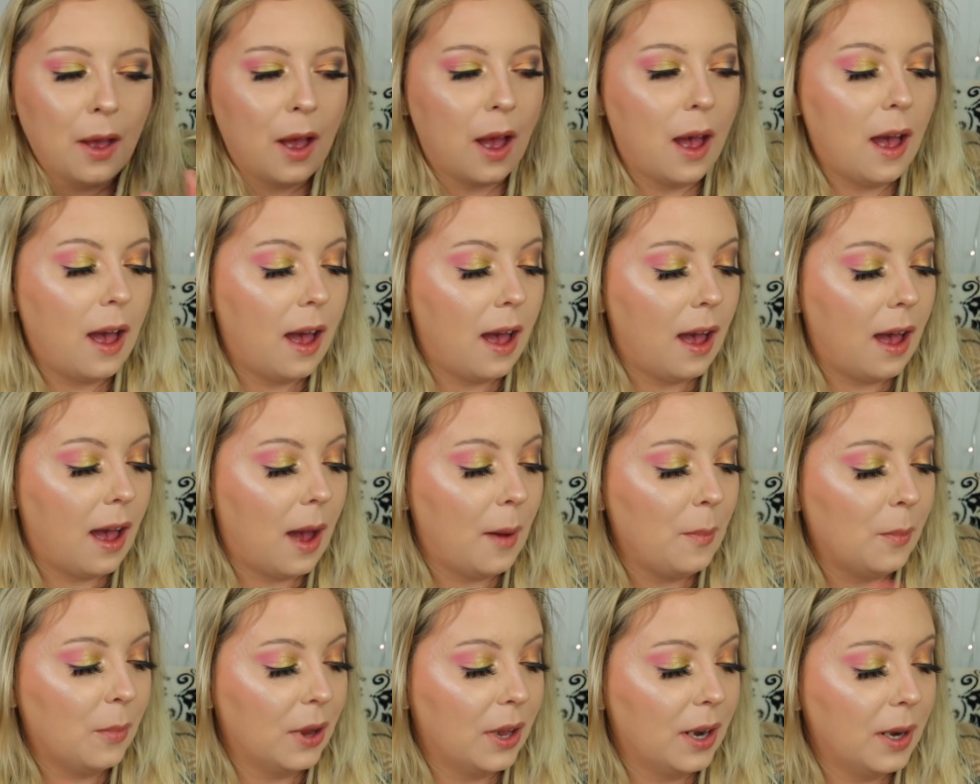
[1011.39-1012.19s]
Uh,
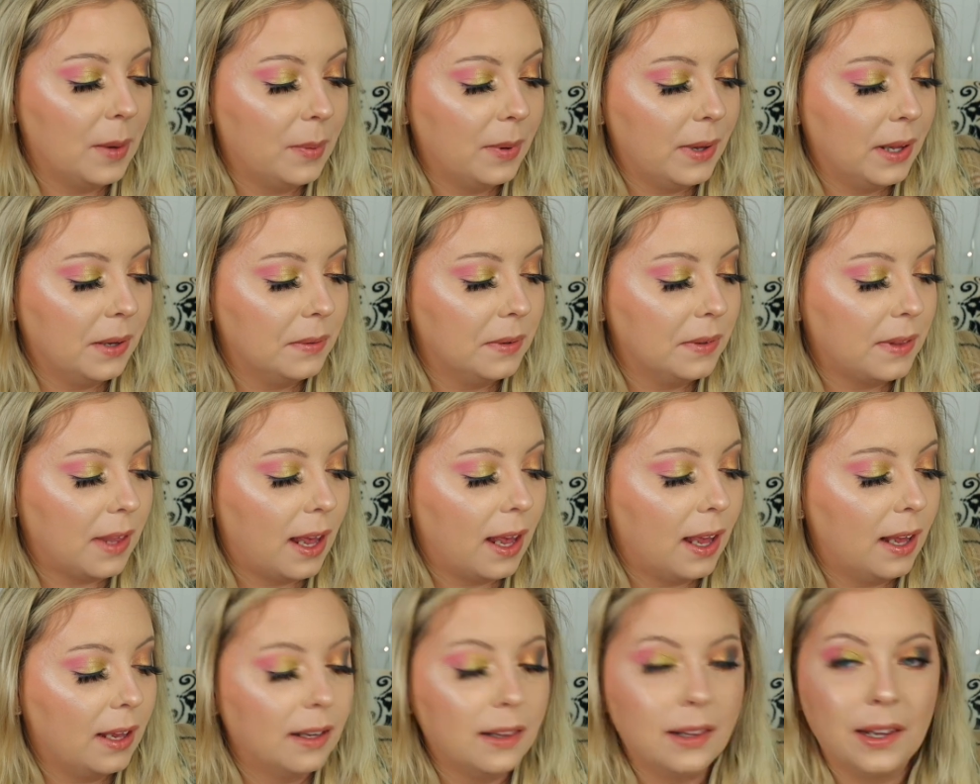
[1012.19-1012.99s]
I'm gonna play with
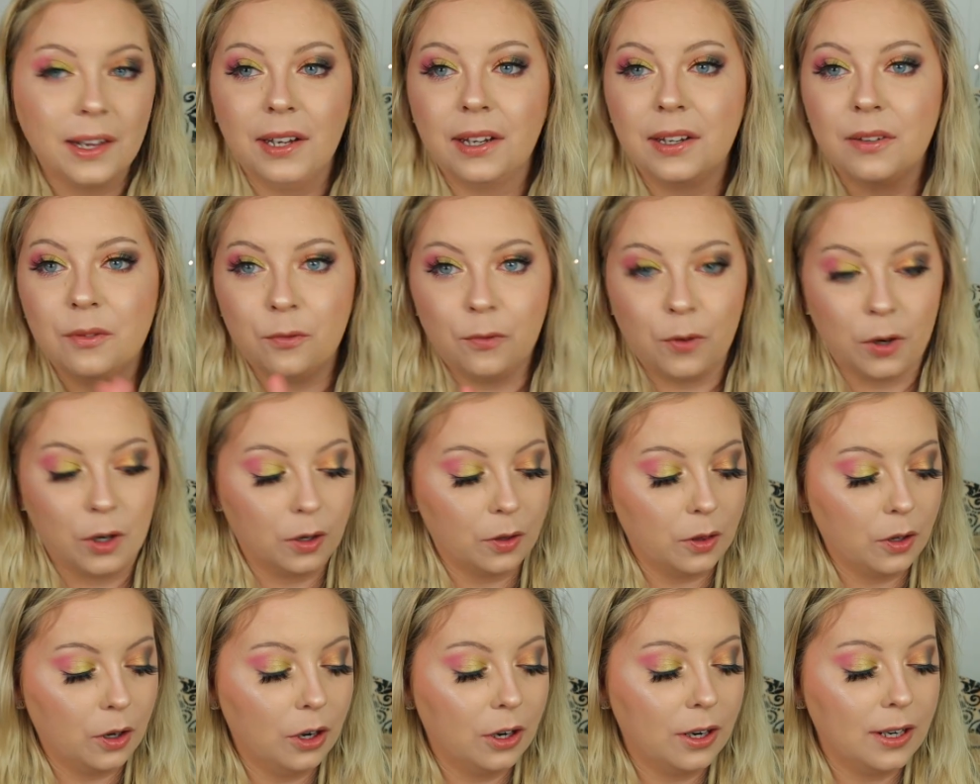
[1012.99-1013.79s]
that like
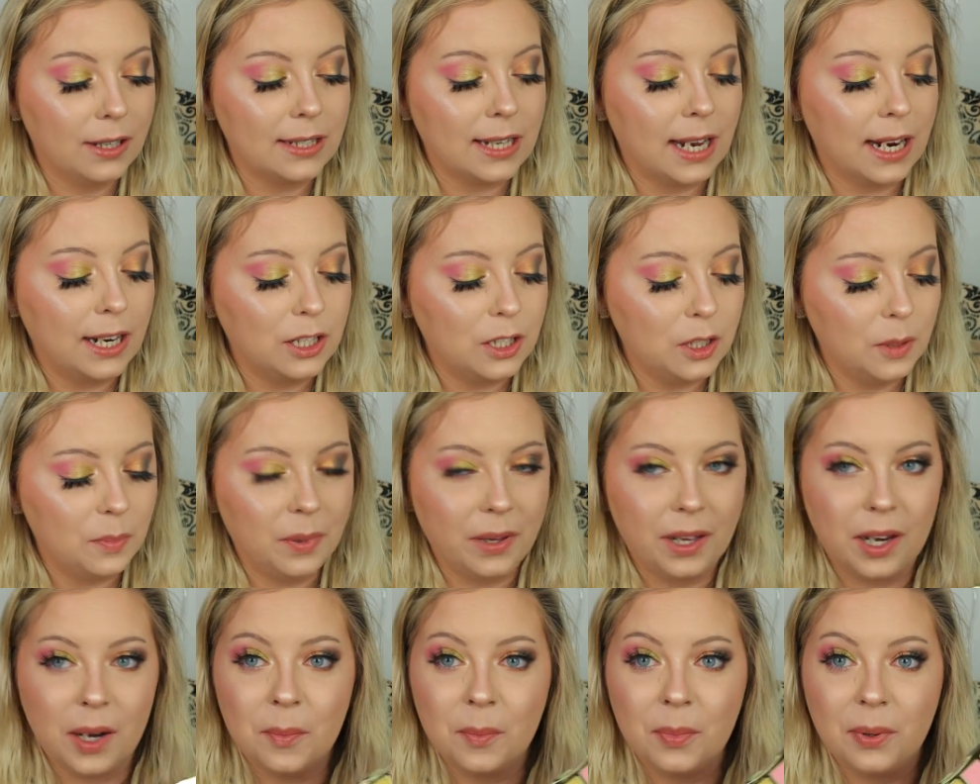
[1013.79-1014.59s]
further, because I do
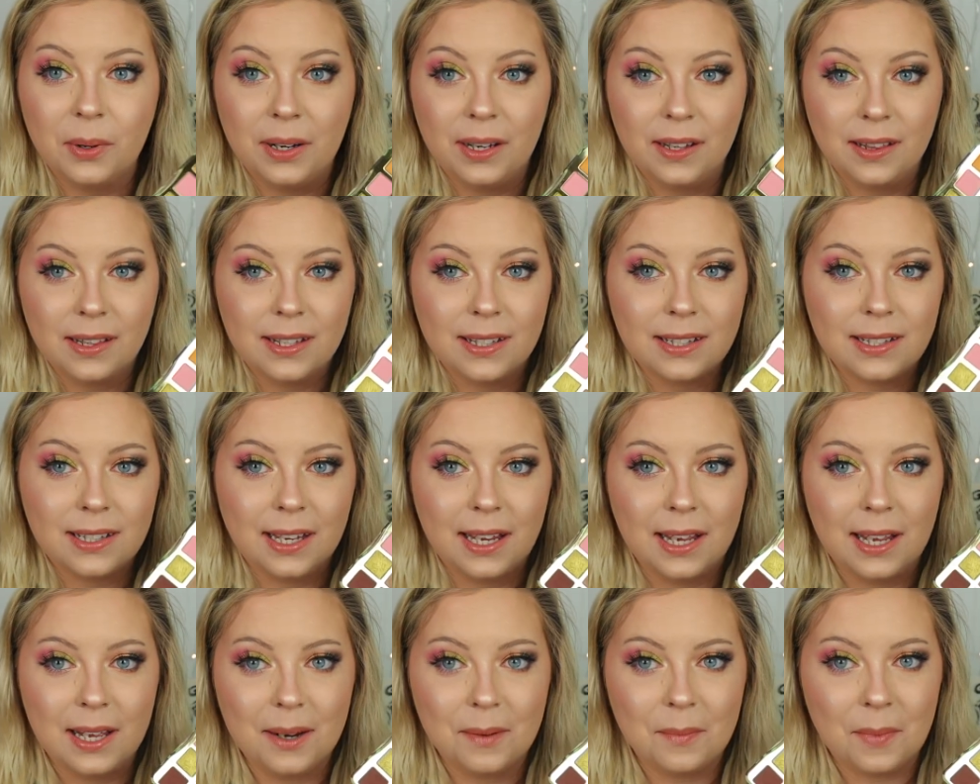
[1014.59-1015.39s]
plan on putting this
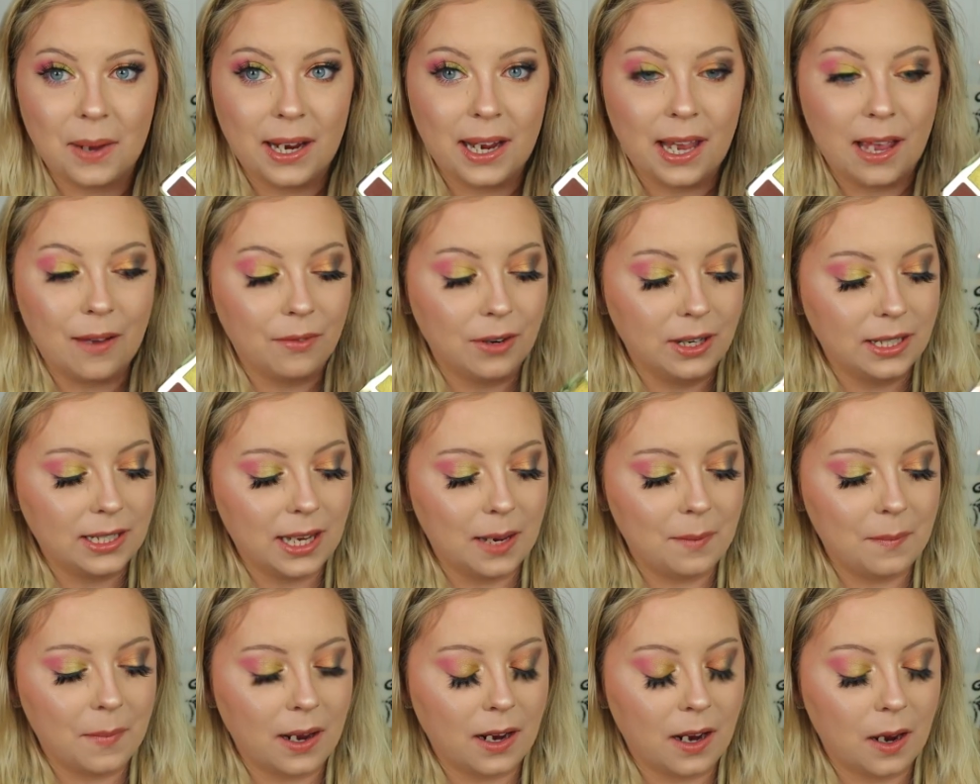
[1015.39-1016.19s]
in my everyday
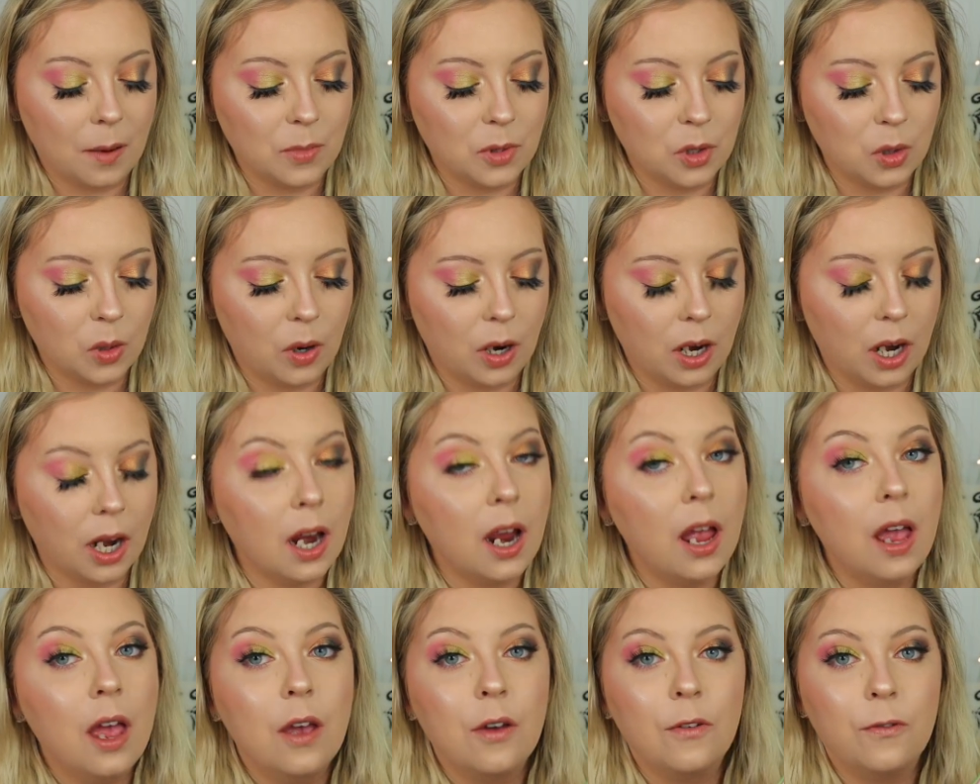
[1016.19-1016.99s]
makeup drawer
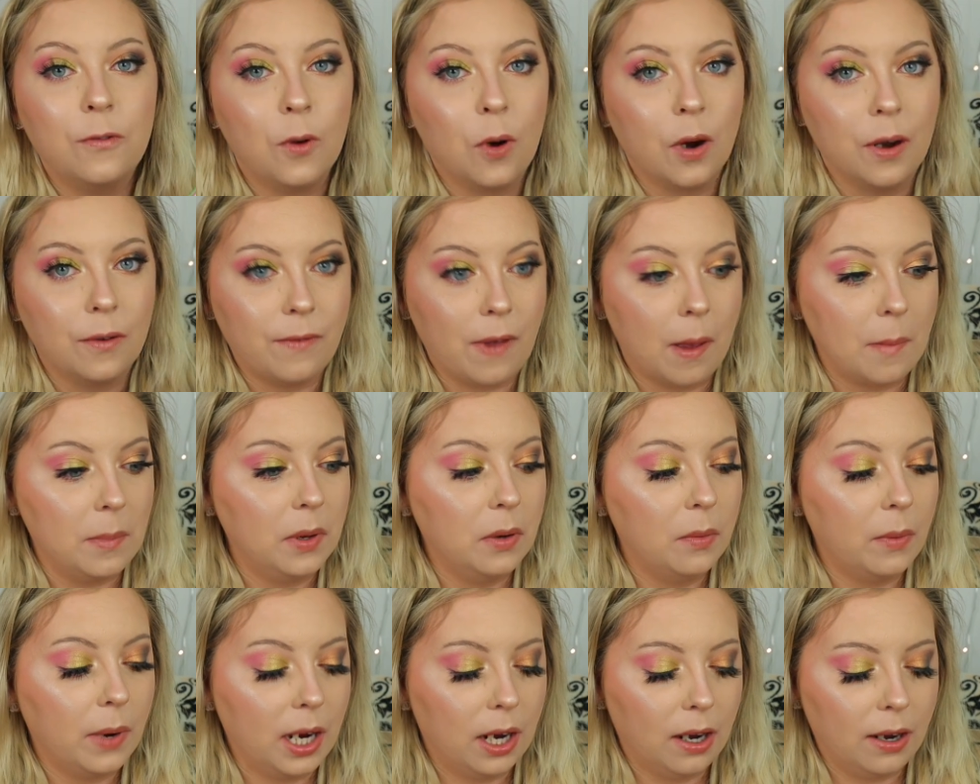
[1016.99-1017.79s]
for
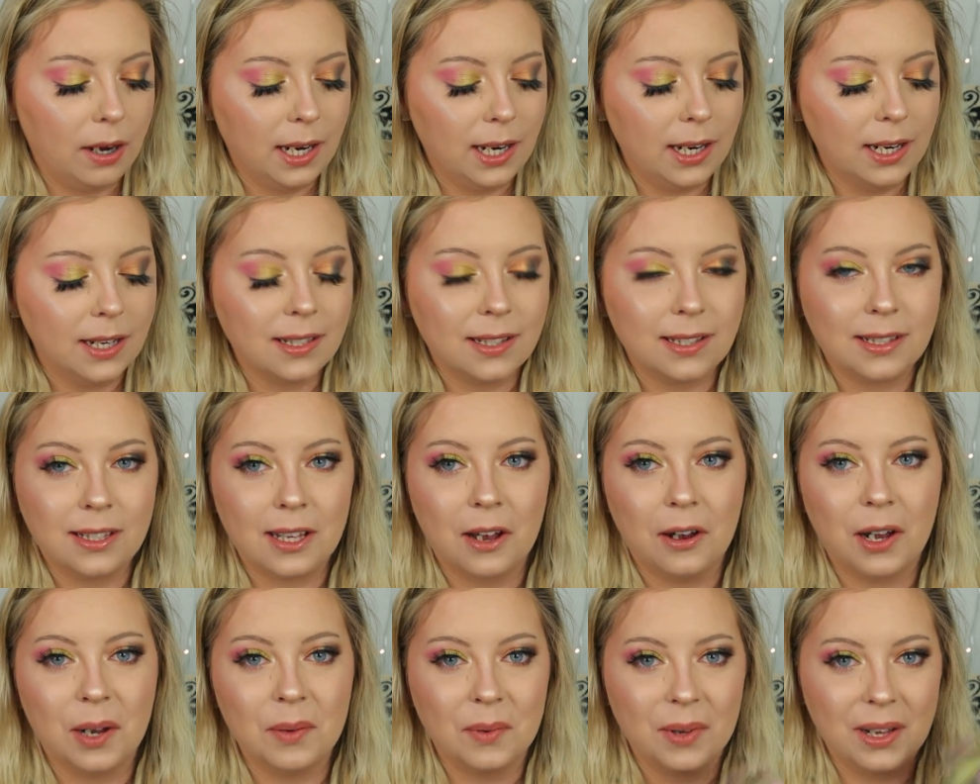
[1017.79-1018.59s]
February.
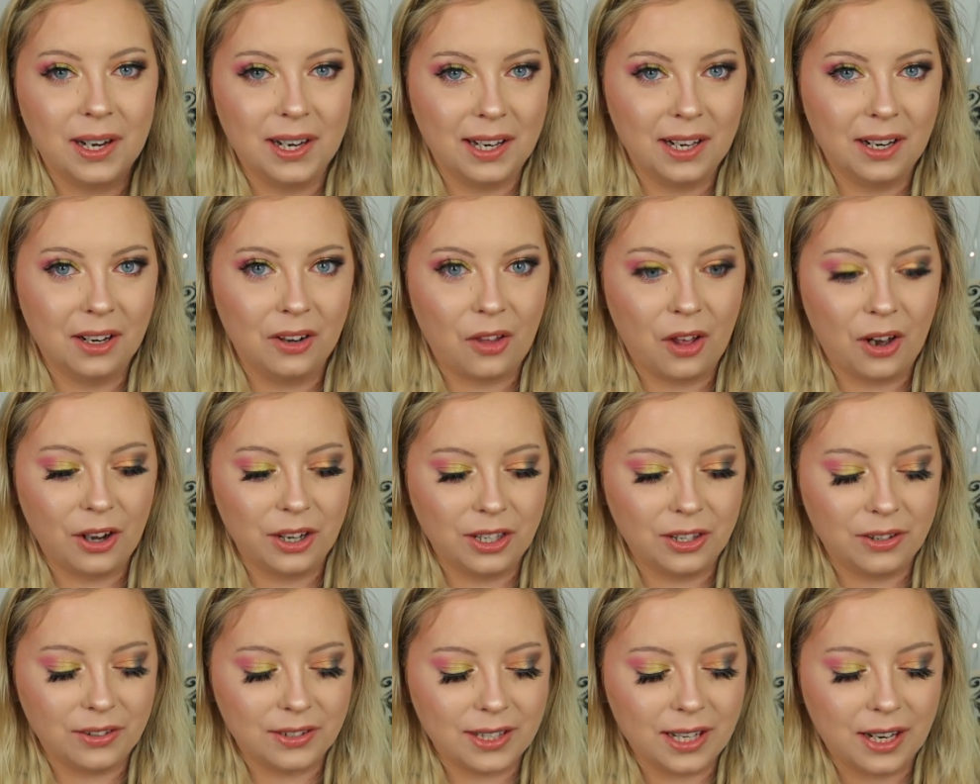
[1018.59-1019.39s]
So I'm gonna get a lot of
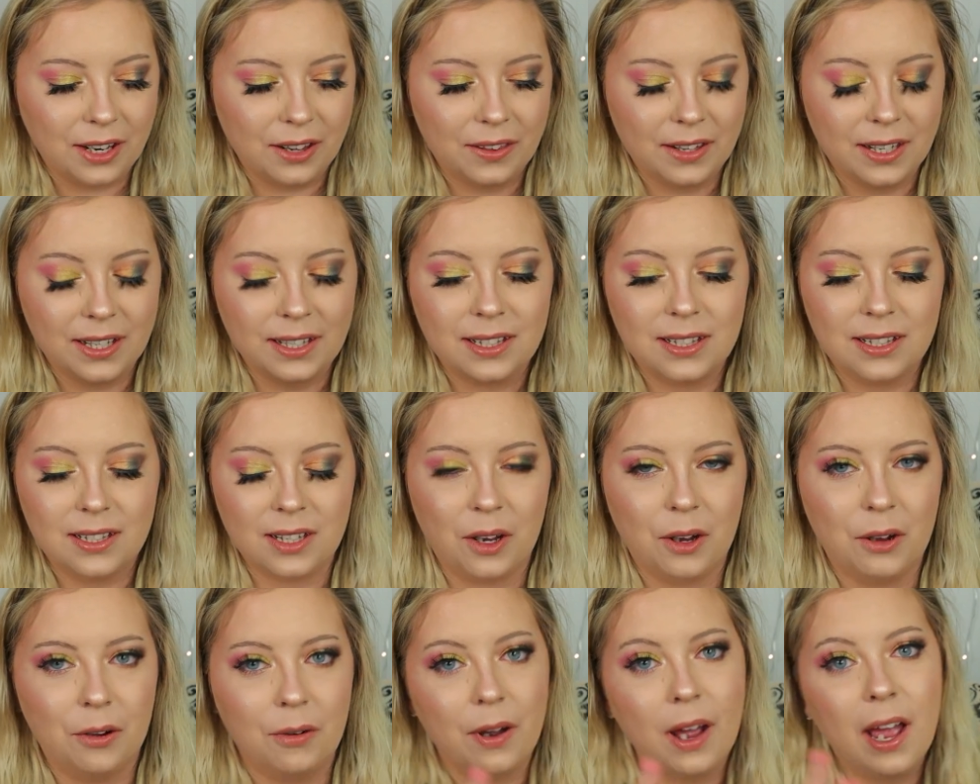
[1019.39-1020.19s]
use out of this.
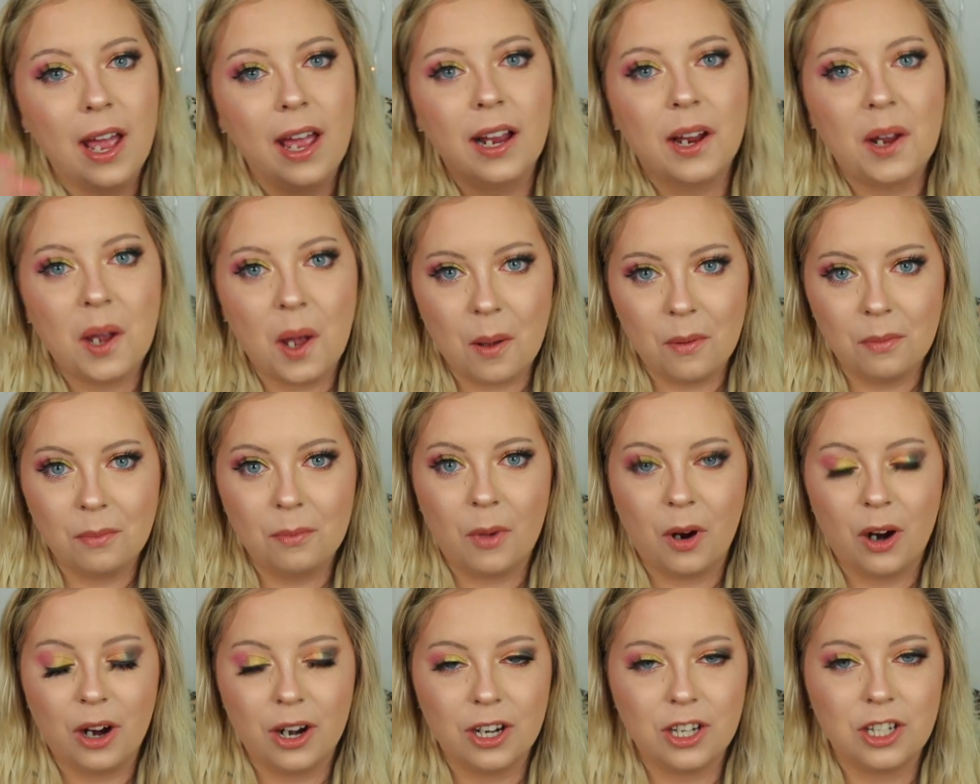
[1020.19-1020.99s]
So come
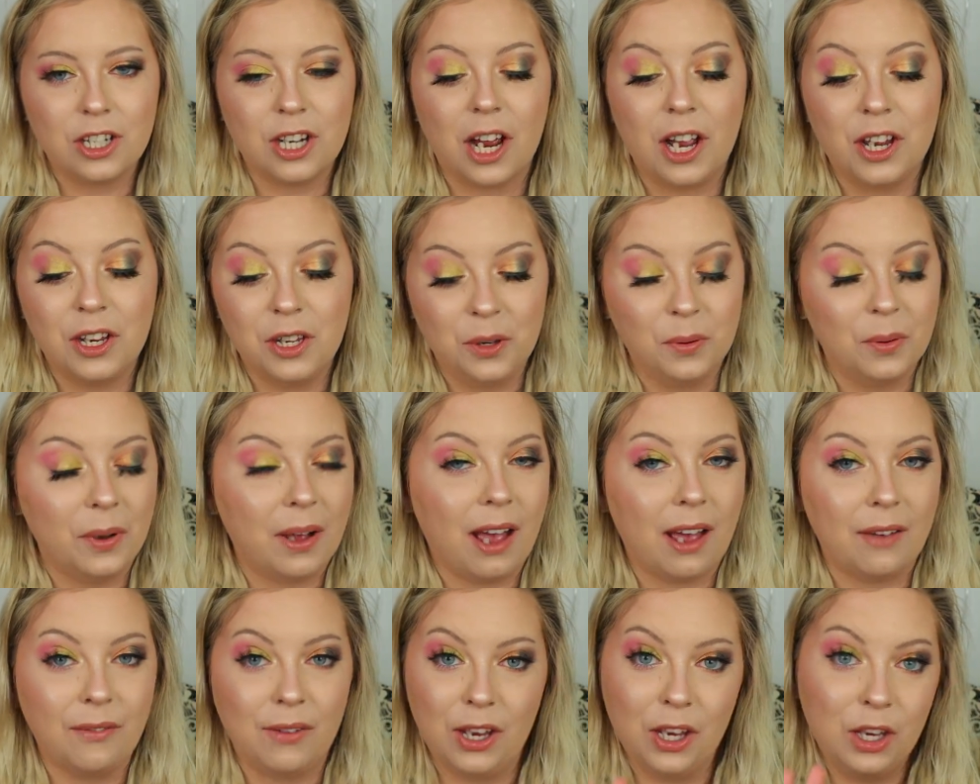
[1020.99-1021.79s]
March, you will
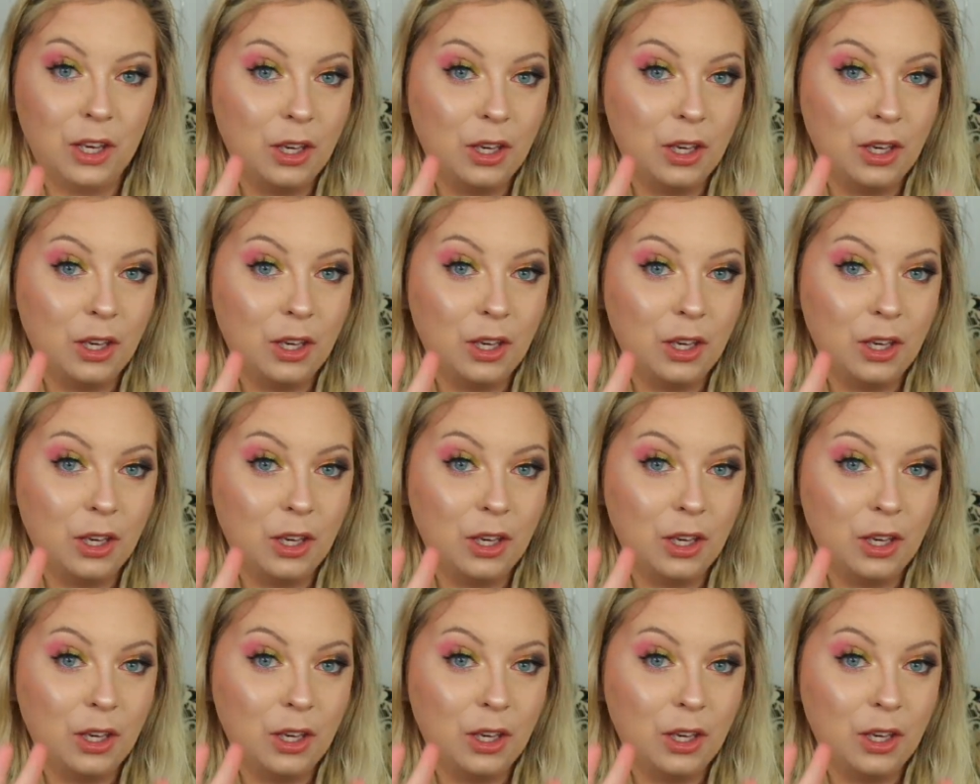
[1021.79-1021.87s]
have a